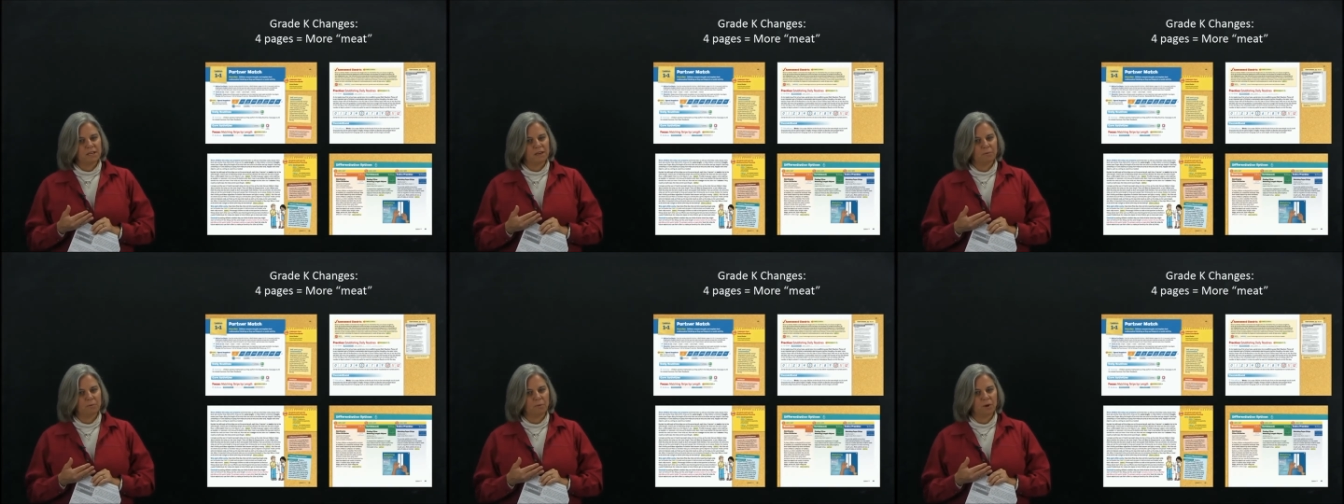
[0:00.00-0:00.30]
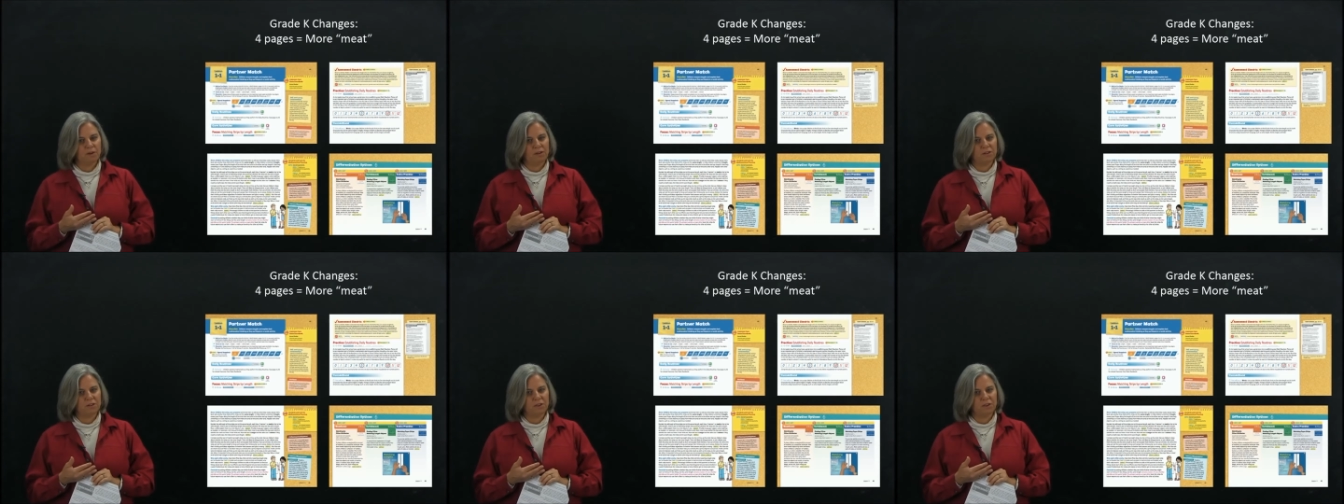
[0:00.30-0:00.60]
And
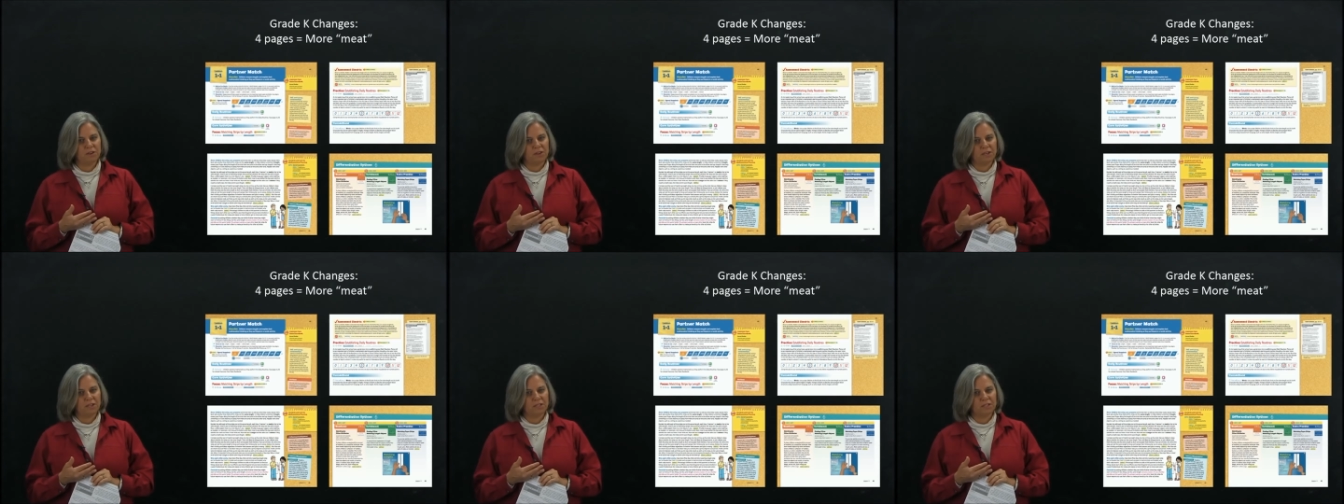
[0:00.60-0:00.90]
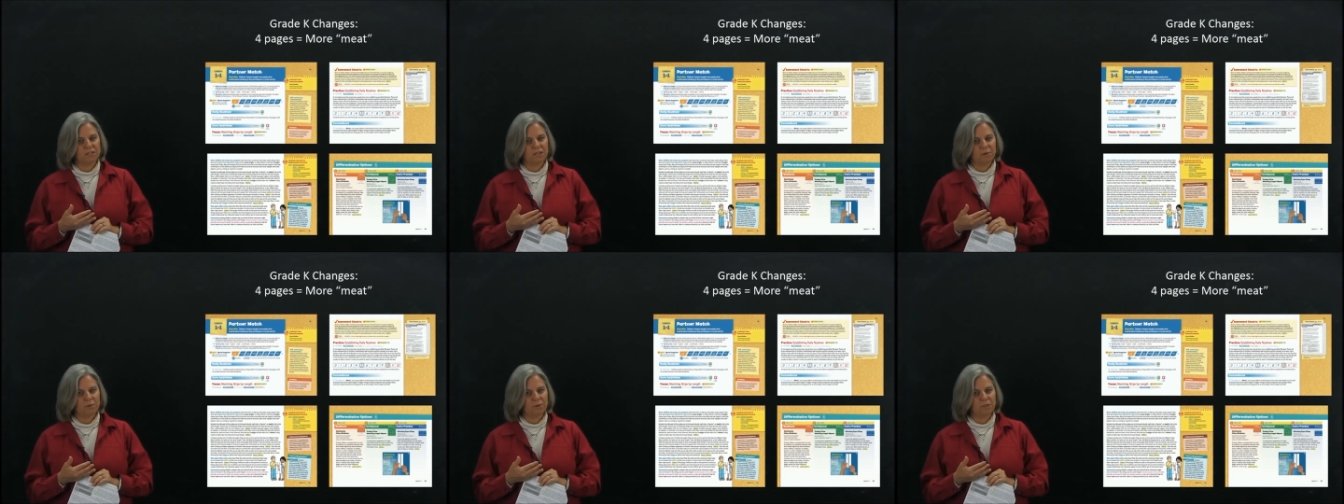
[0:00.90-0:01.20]
one of the things
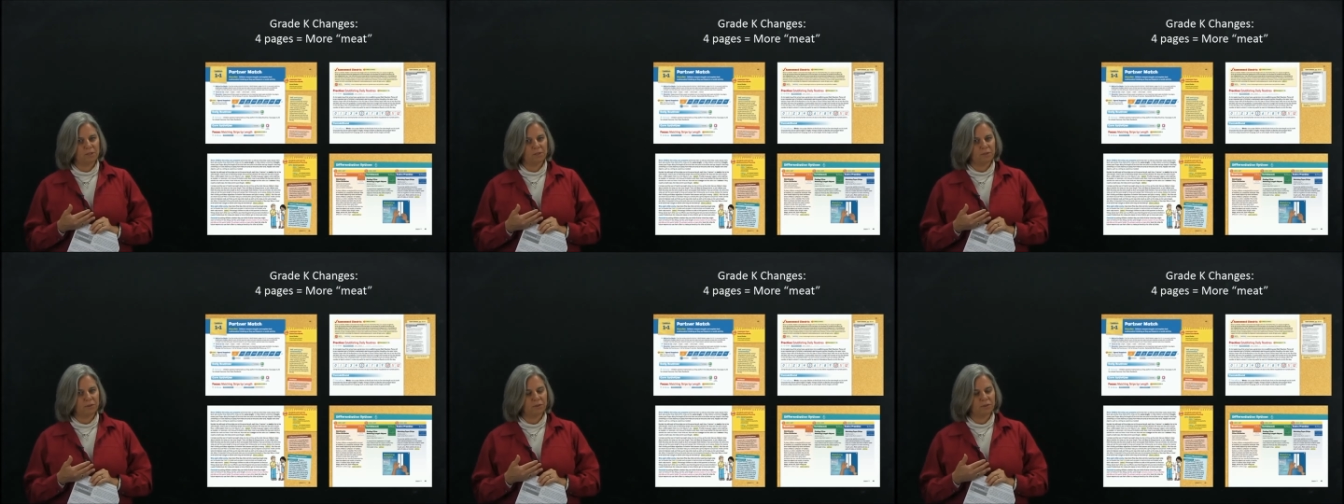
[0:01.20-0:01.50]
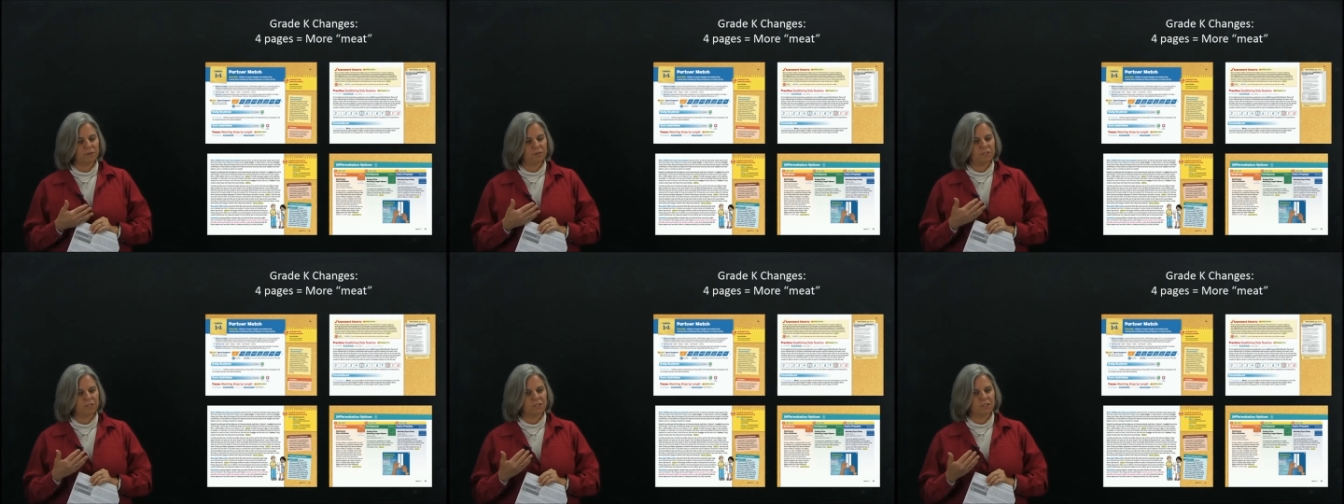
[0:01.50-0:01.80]
that we
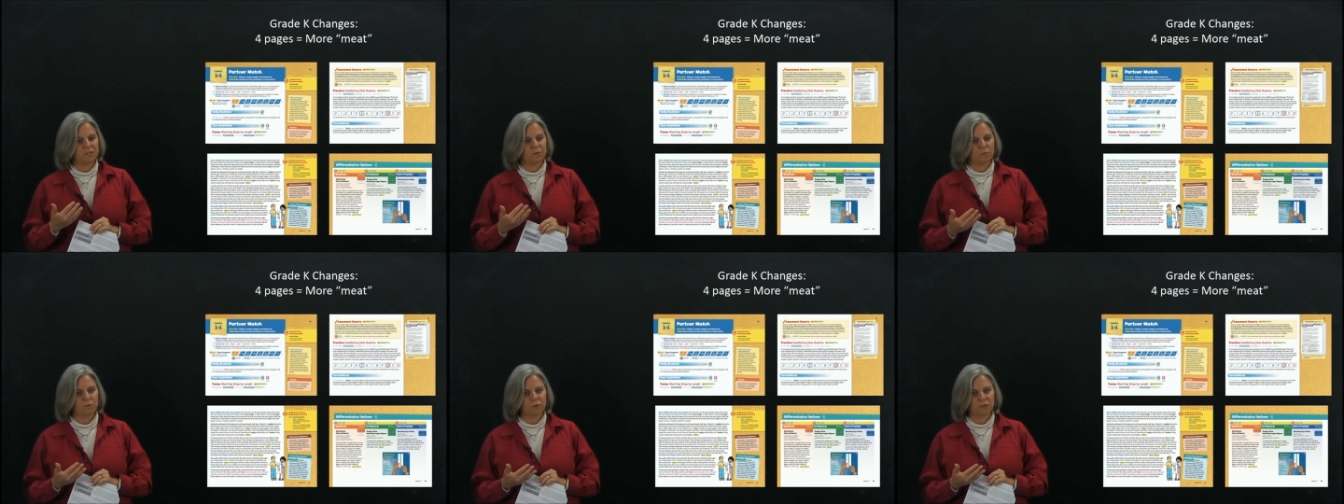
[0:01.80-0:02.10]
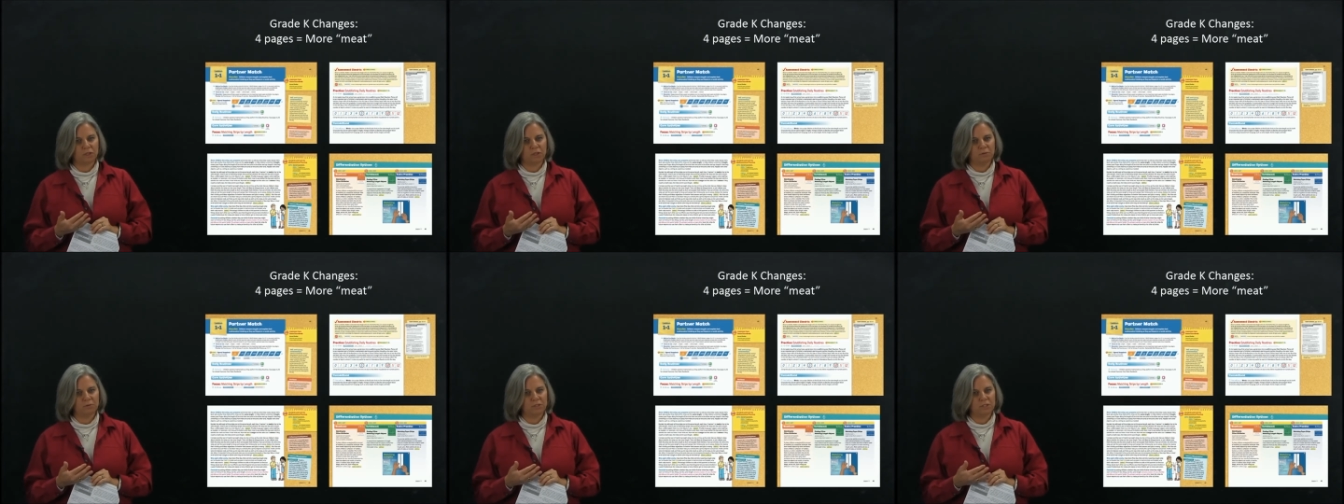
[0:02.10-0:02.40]
learned in
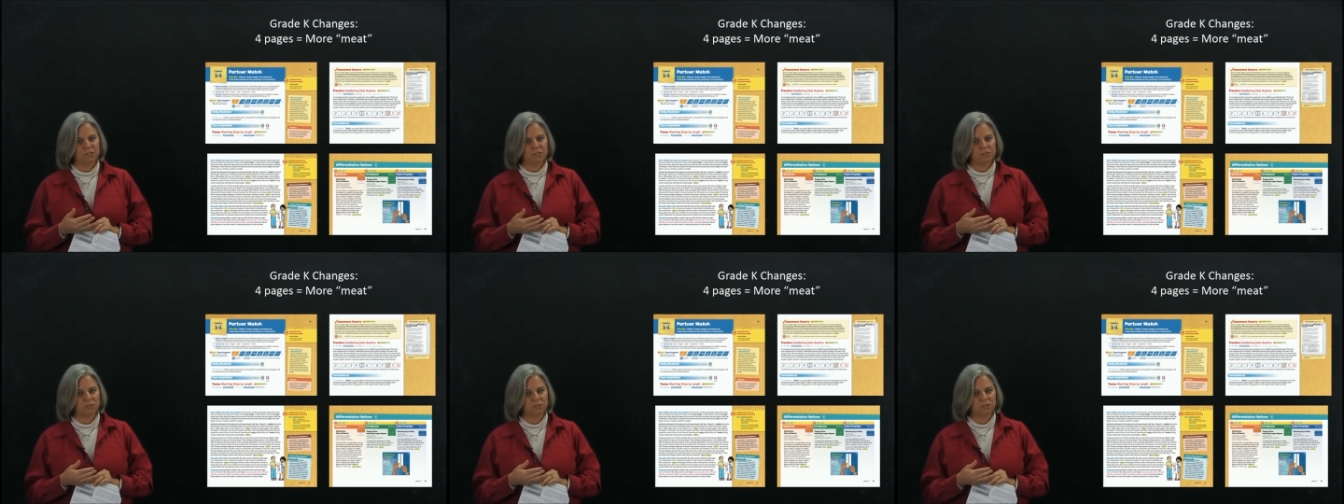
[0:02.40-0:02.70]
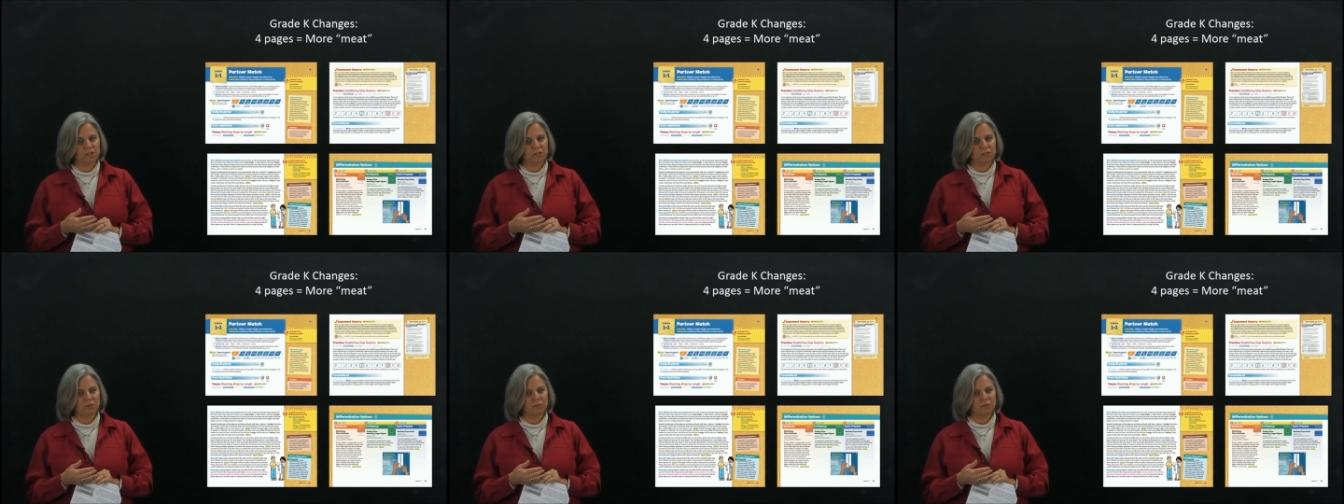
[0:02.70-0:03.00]
working with teachers
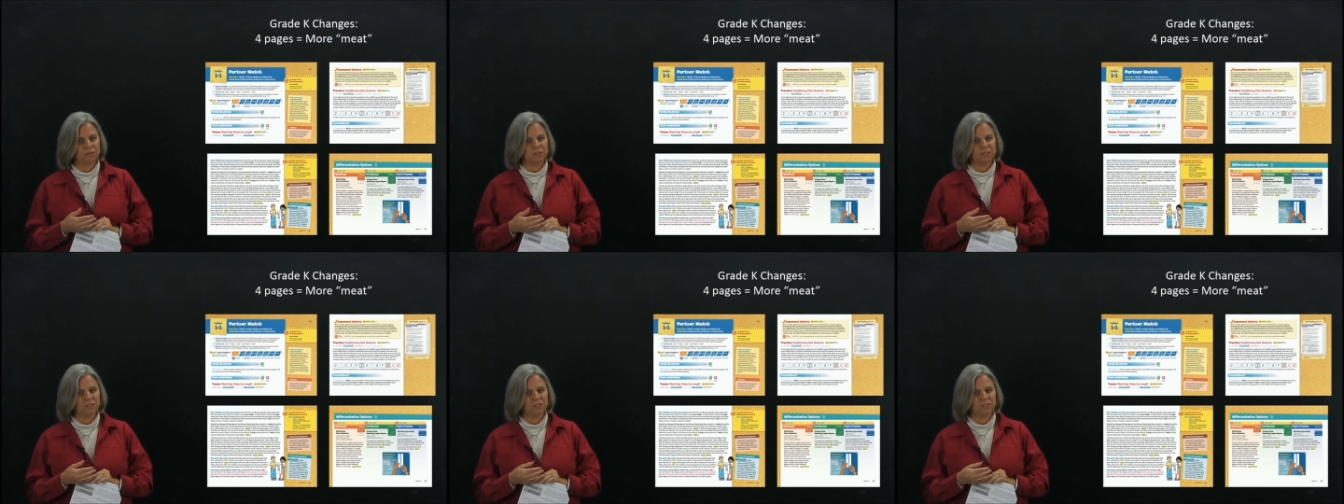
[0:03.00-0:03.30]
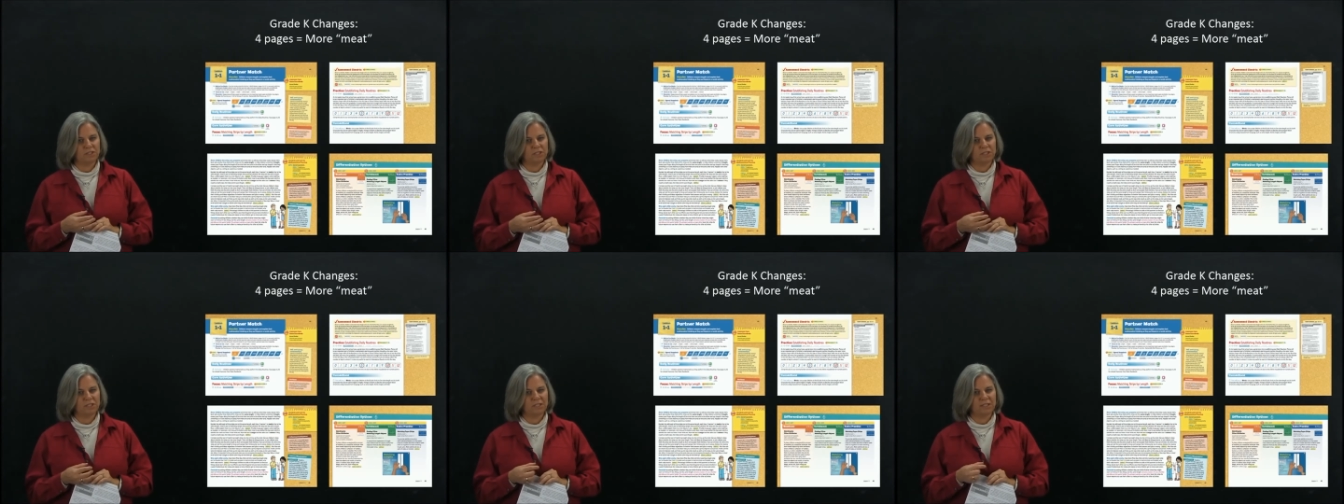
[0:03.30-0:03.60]
on the old
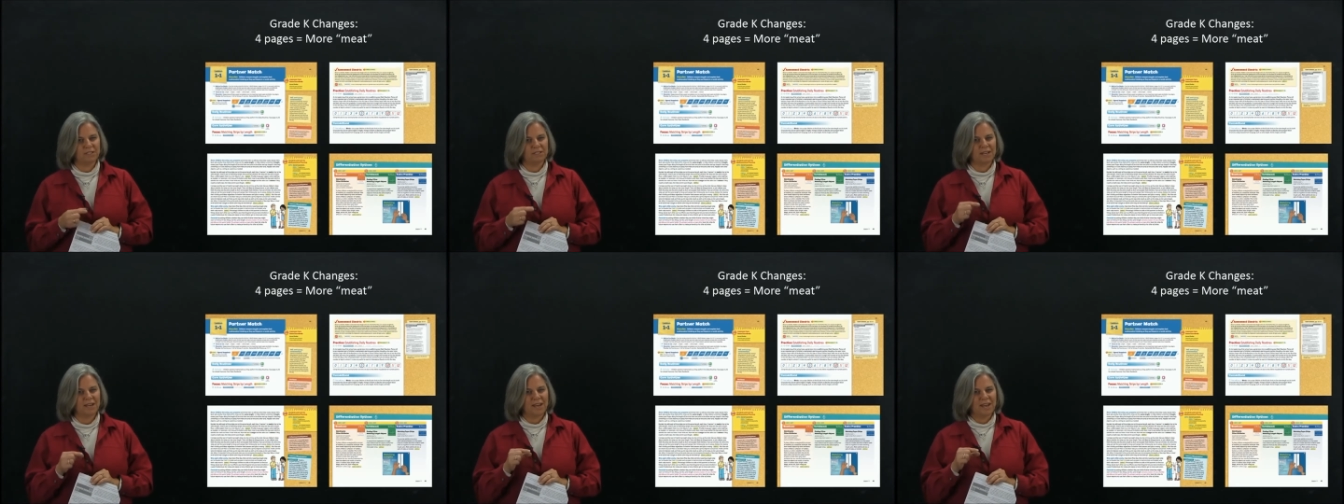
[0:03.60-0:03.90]
edition is